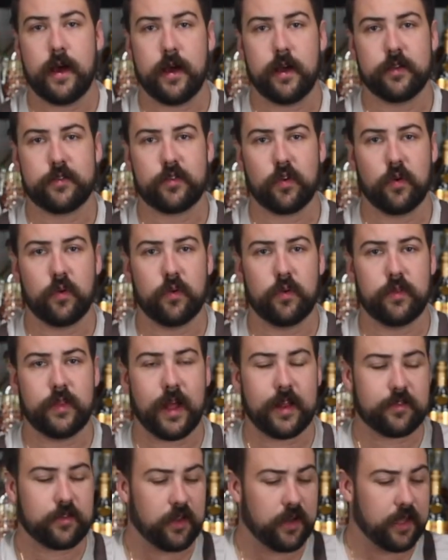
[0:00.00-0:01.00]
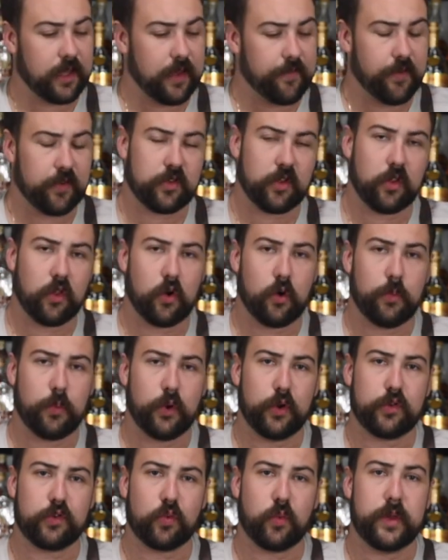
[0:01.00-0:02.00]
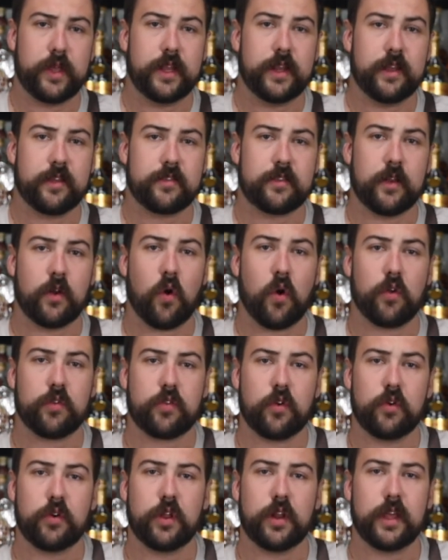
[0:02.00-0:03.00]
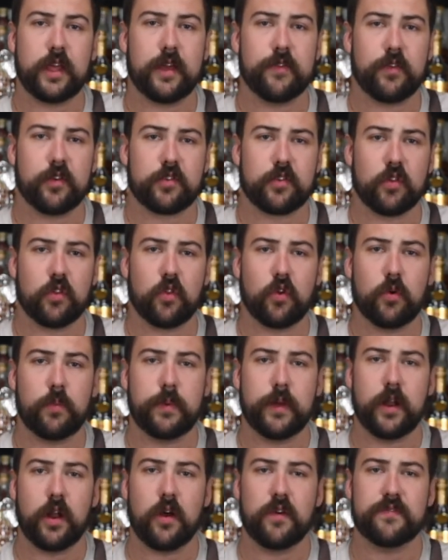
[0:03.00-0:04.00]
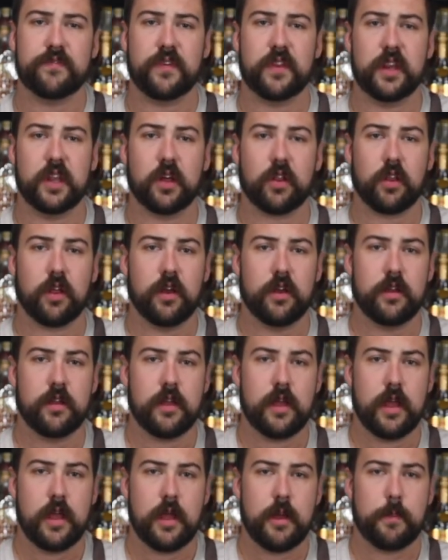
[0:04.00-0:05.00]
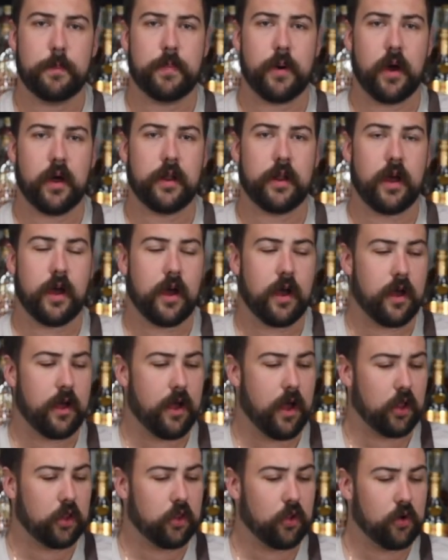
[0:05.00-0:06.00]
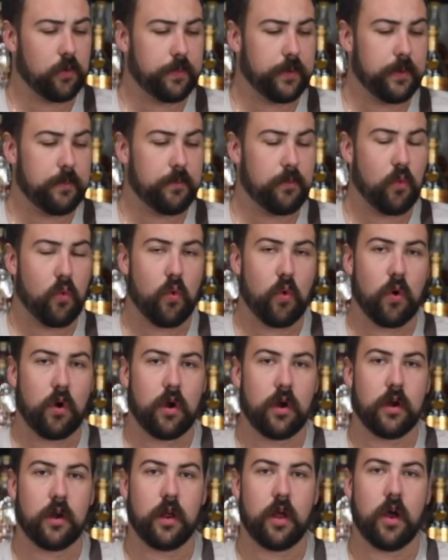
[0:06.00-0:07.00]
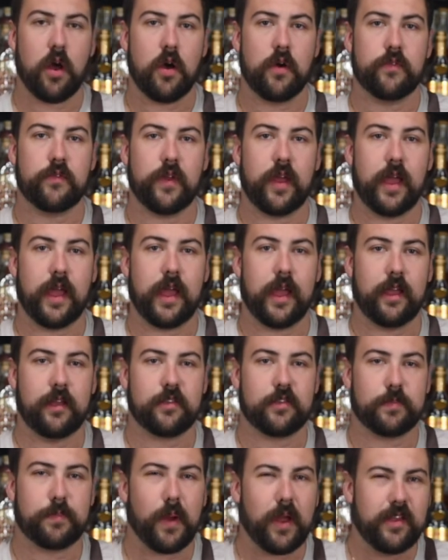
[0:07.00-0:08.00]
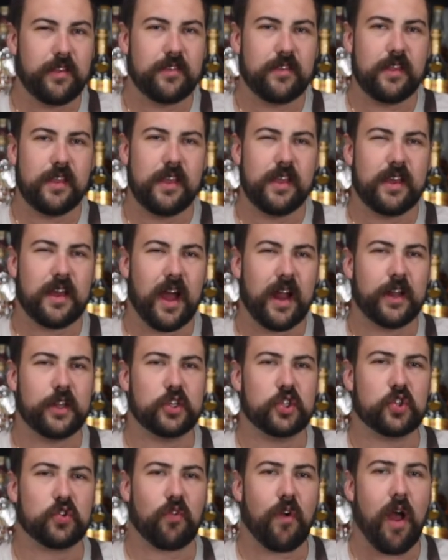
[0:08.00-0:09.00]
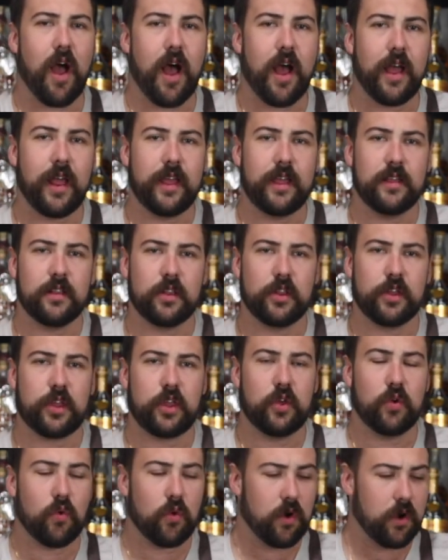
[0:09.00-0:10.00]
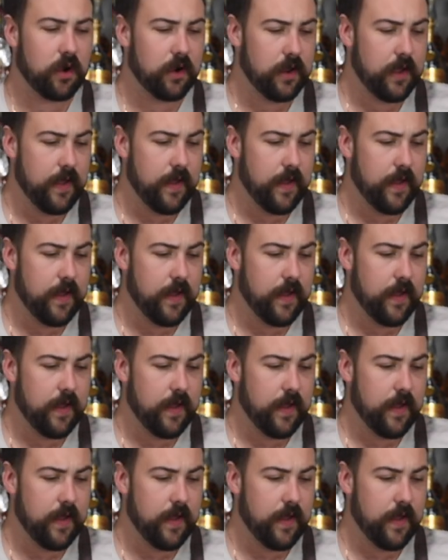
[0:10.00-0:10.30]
So that's going to give us a little bit of sweetness and also going to give us a little bit of vanilla, but a little bit more of a spicy, kind of dry liqueur.